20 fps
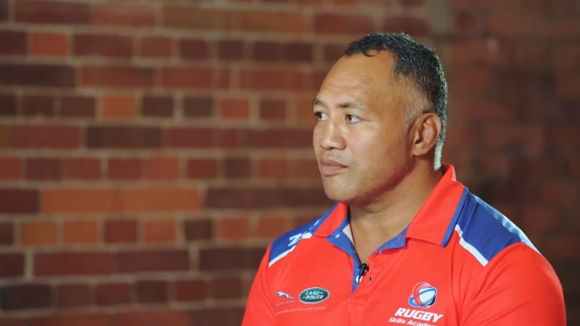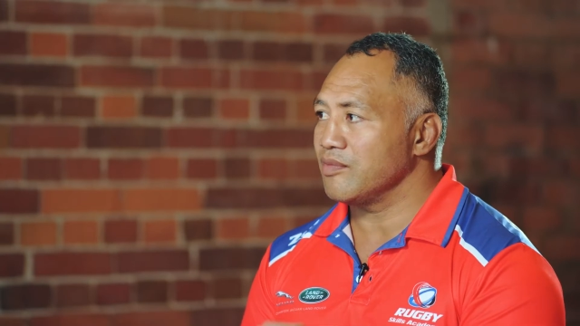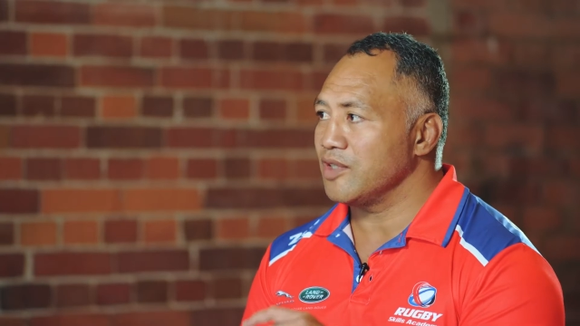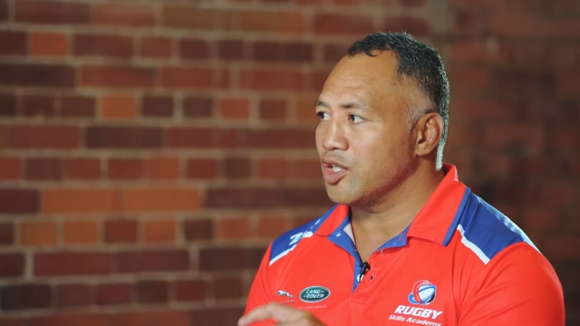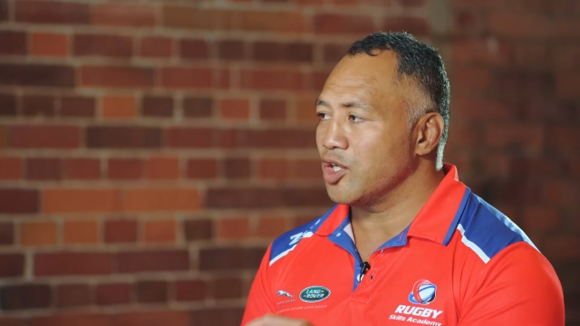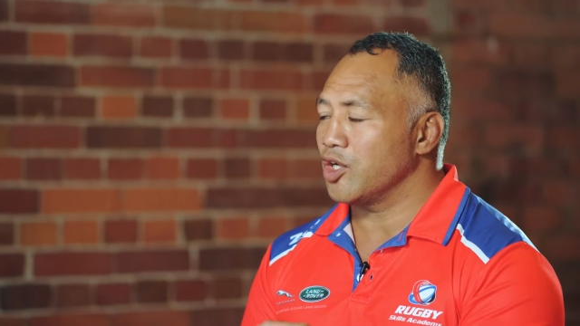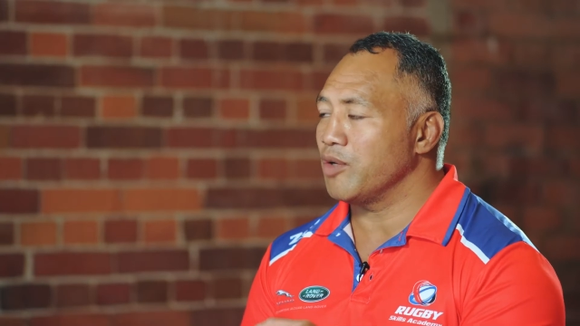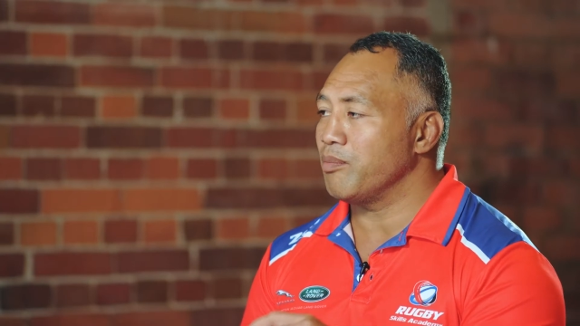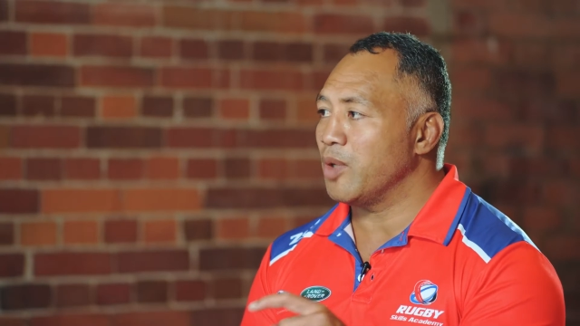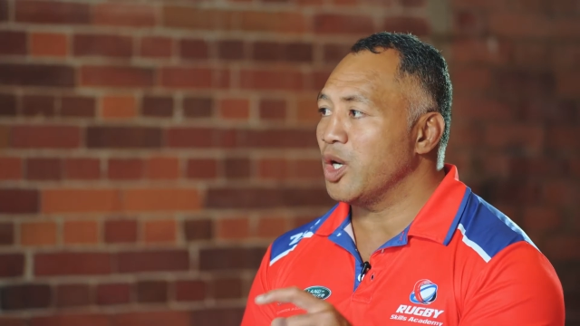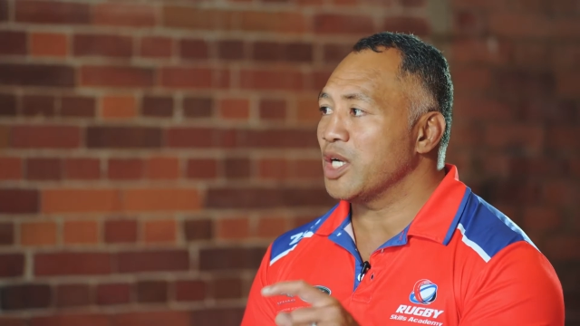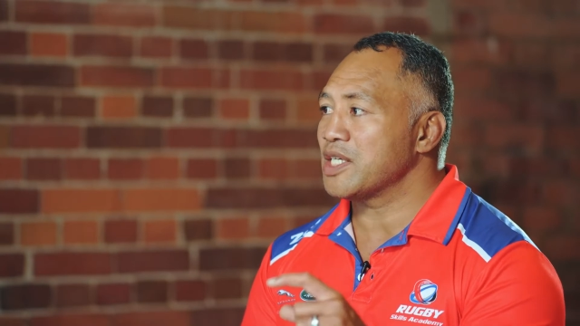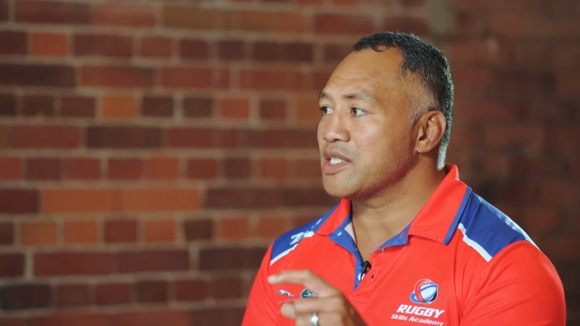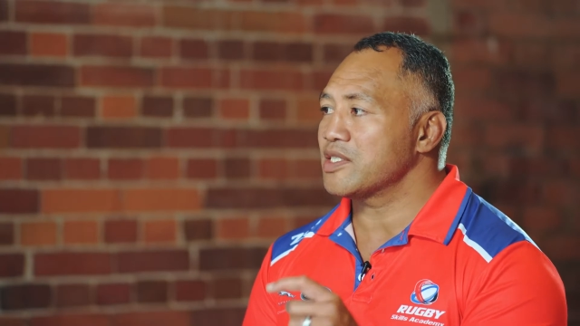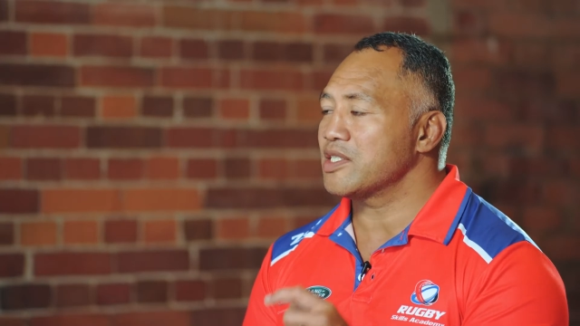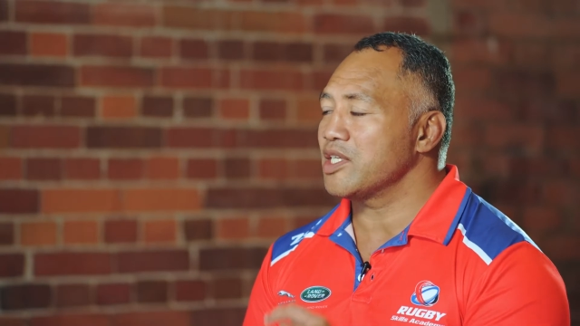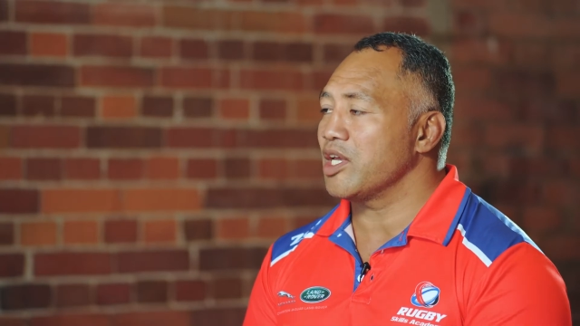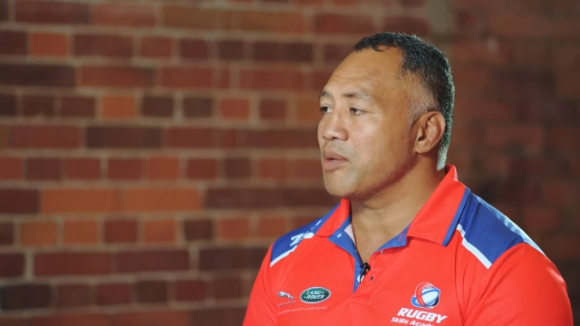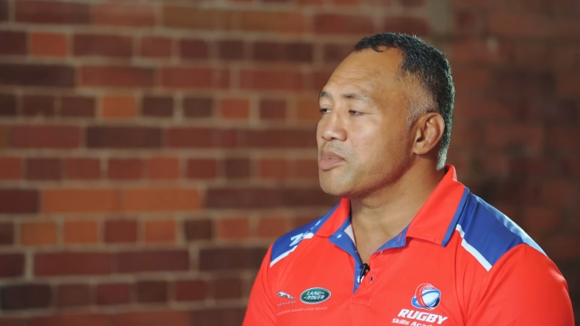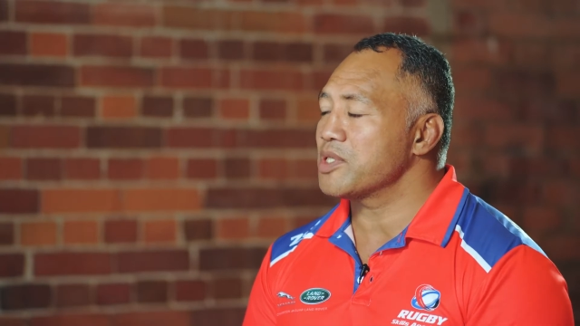you know, my
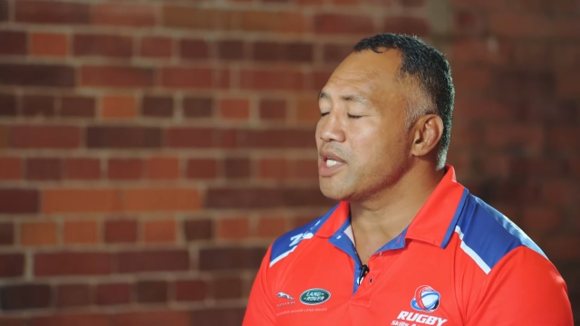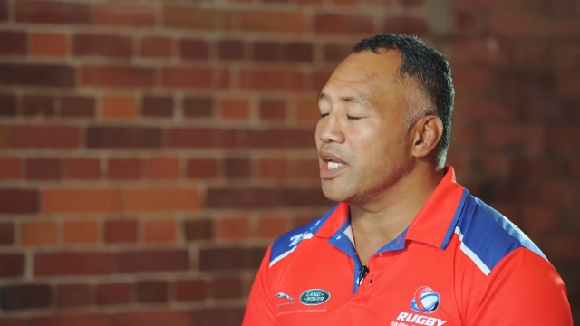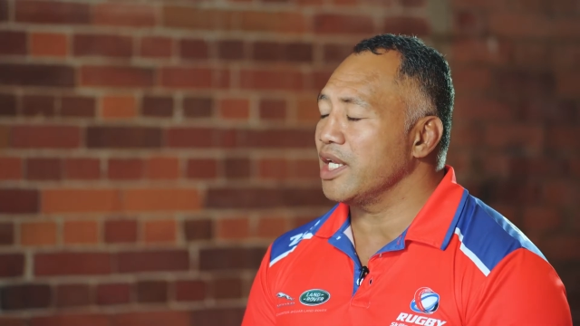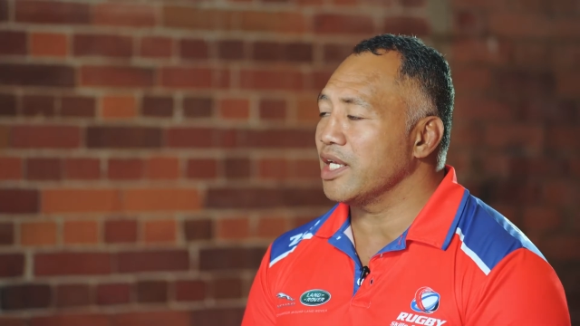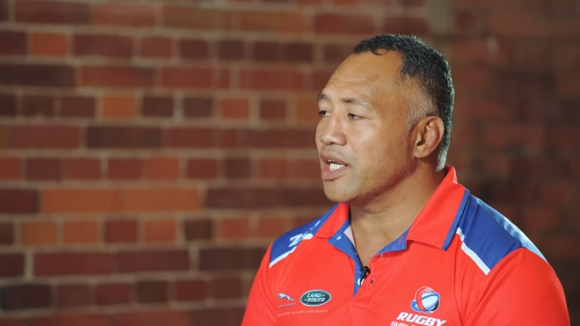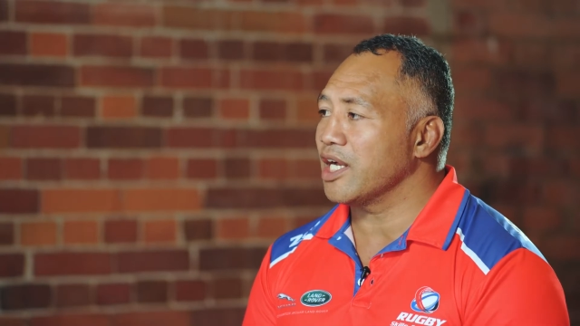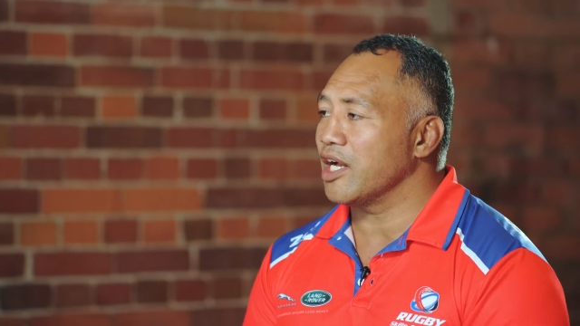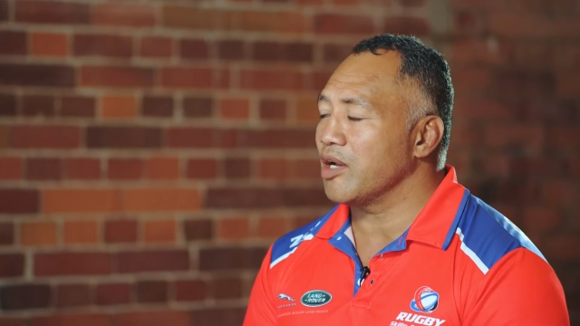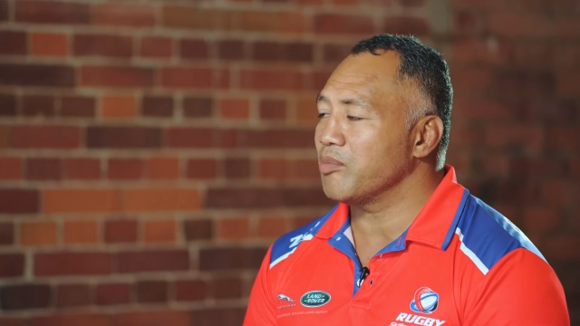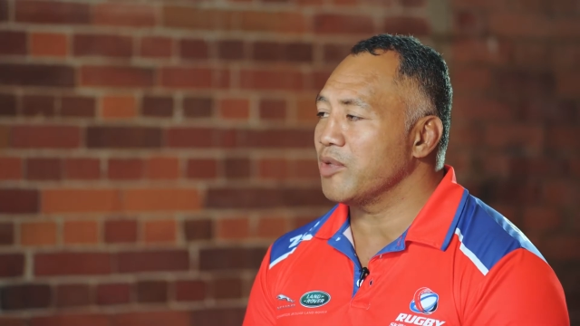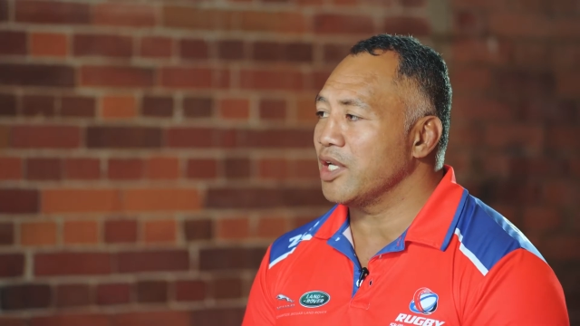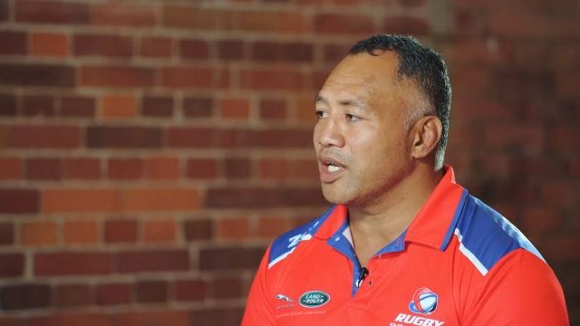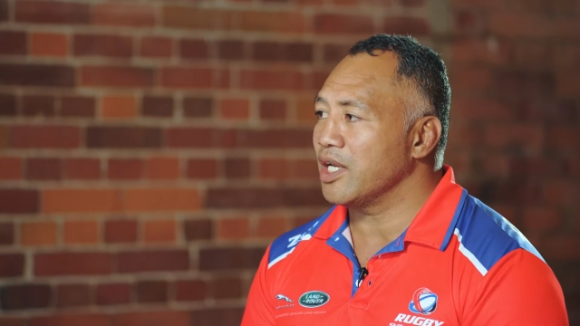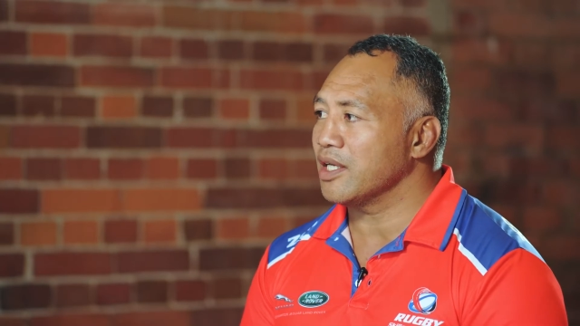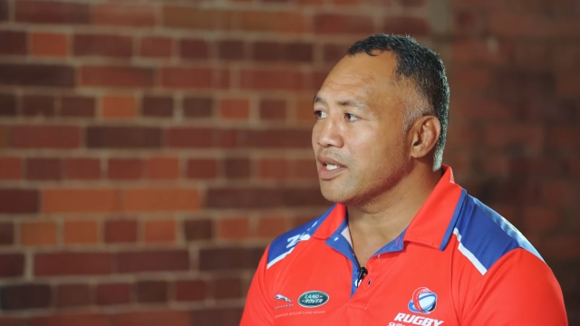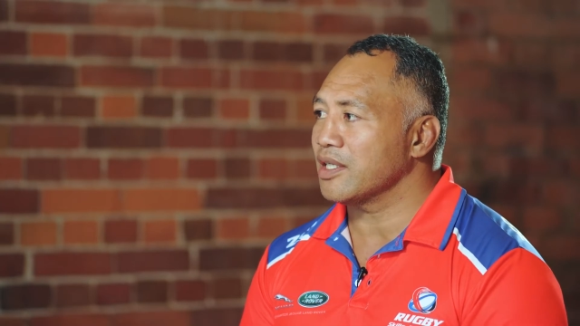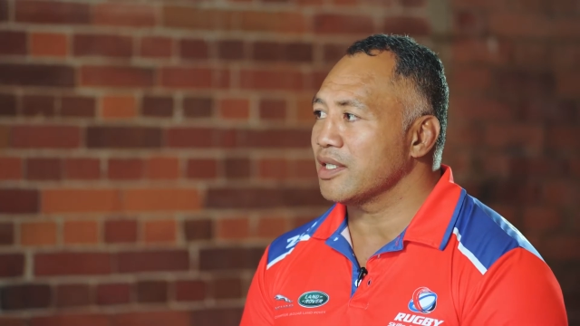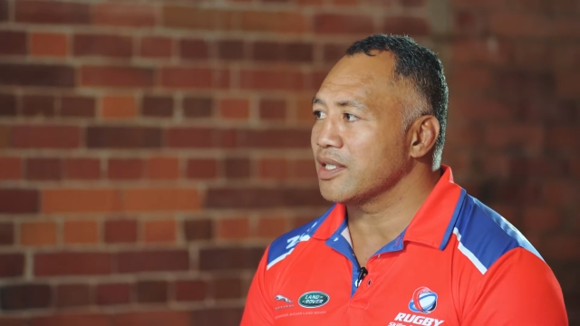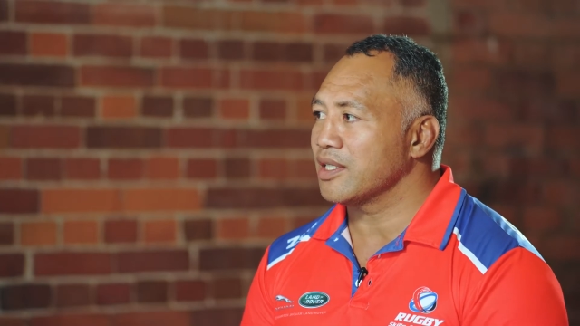steps heading up there.